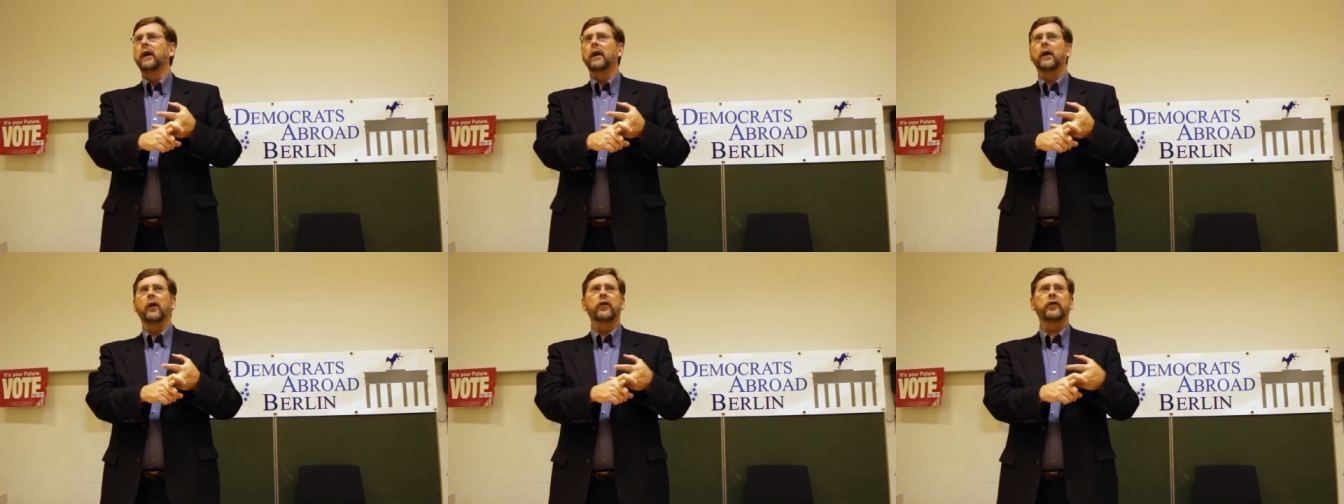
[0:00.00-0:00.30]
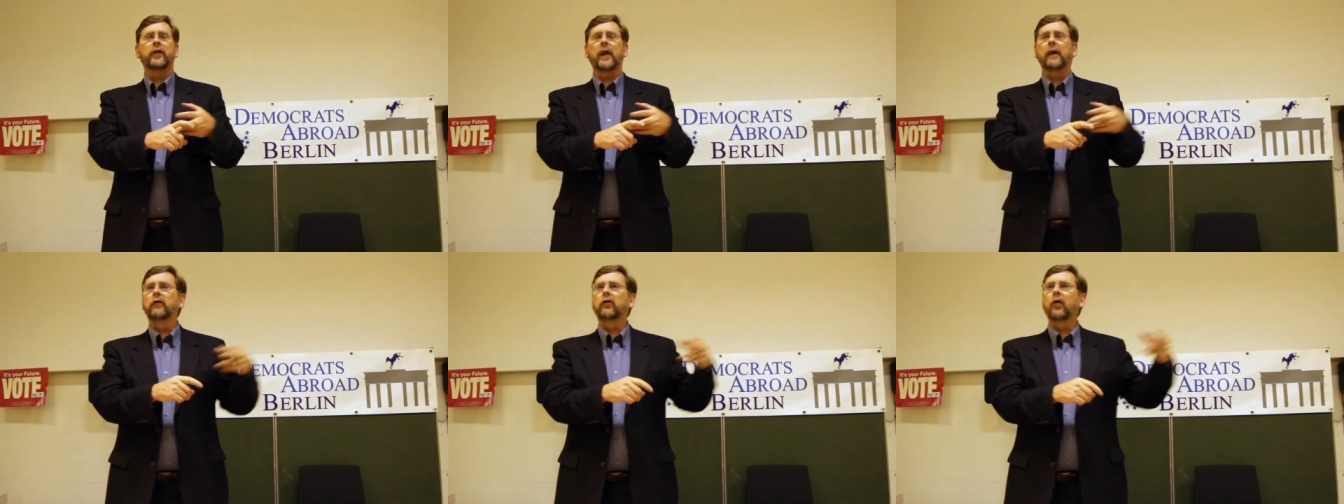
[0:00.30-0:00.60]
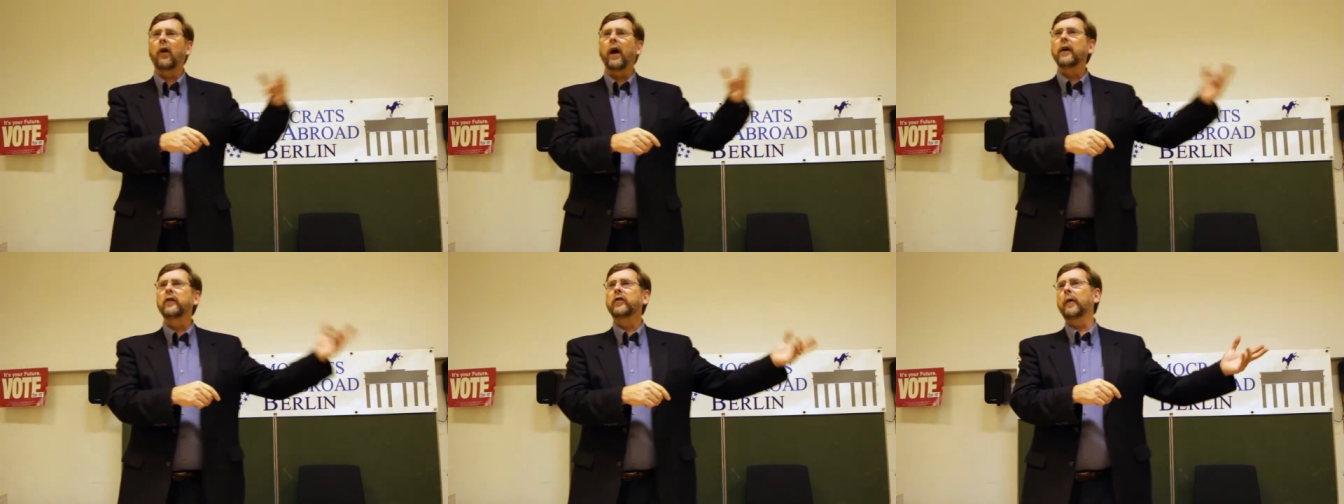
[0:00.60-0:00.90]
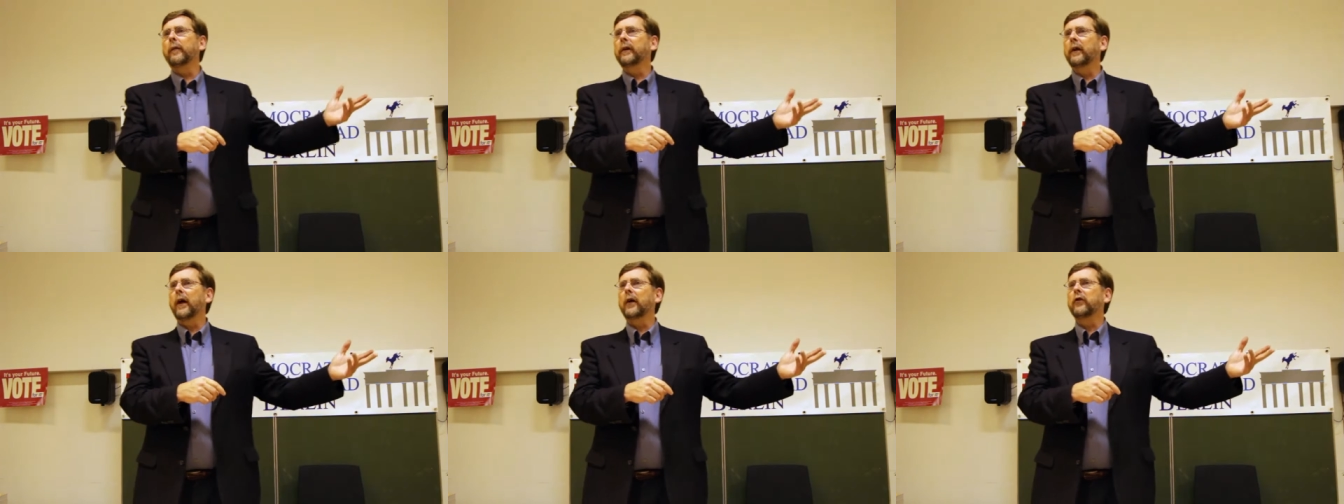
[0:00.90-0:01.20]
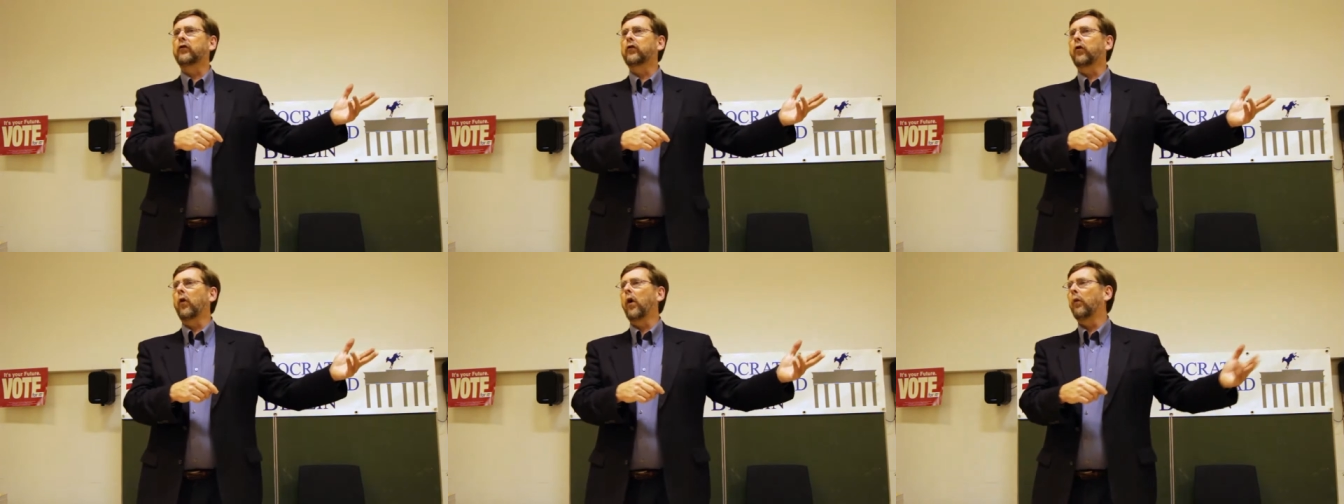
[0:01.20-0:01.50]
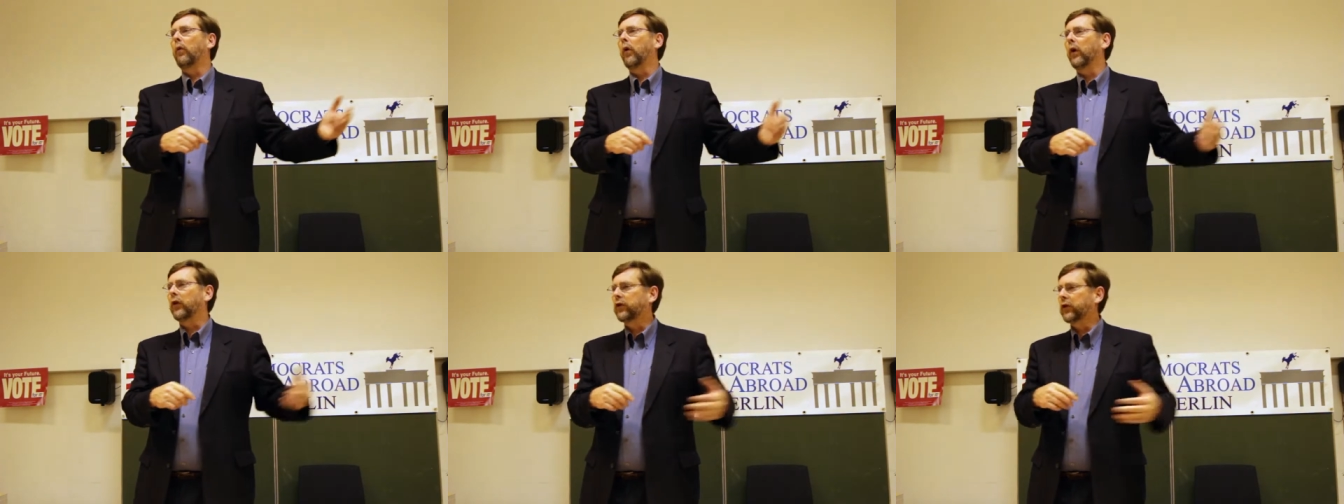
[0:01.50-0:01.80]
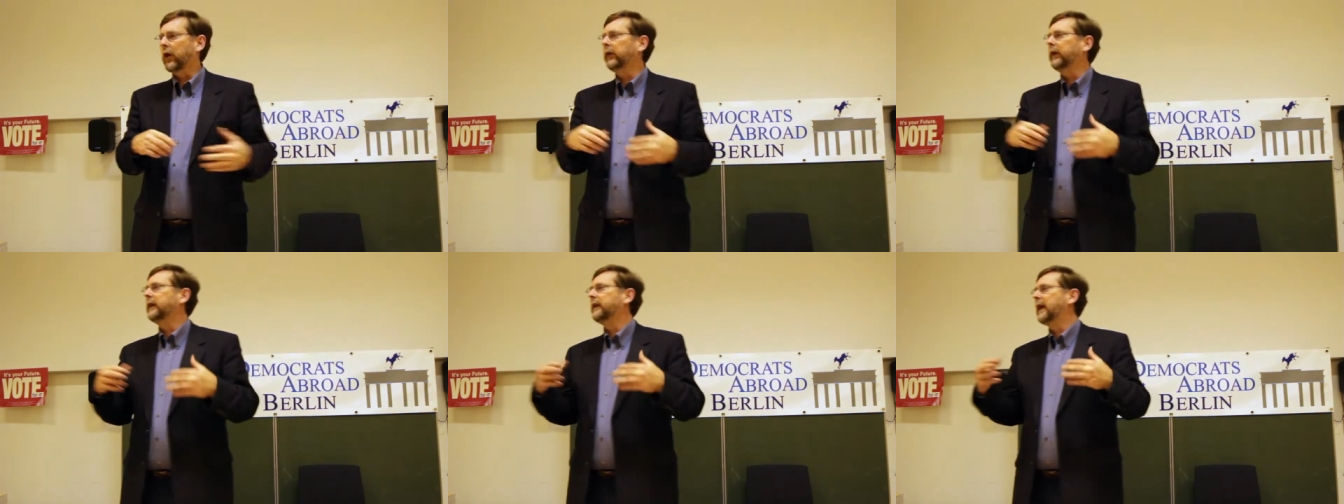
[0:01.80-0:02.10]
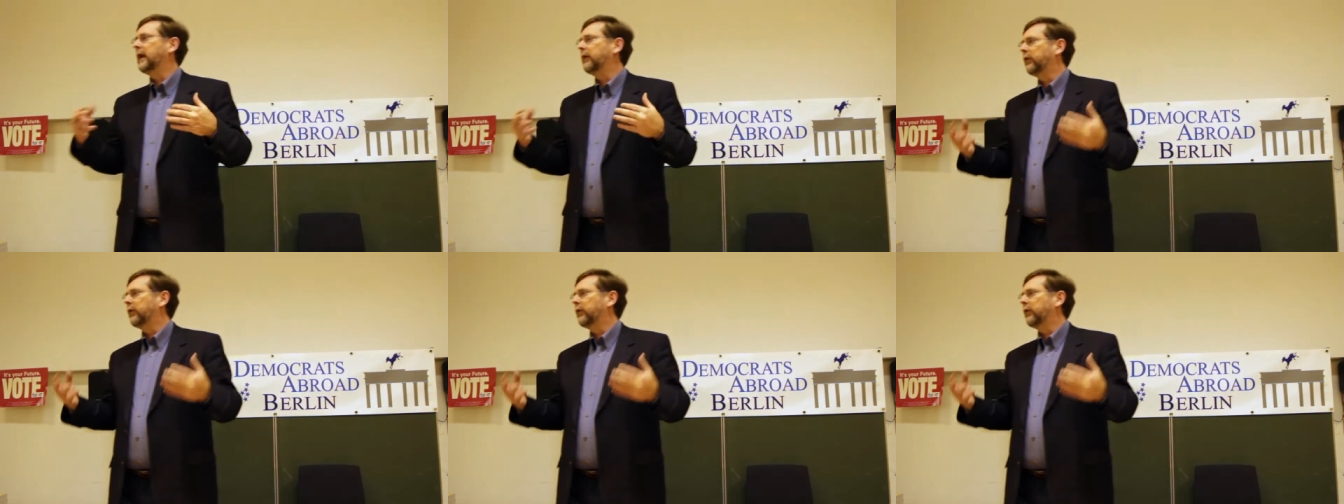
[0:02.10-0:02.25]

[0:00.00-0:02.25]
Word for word: you know, instead of trying something like short work, suddenly they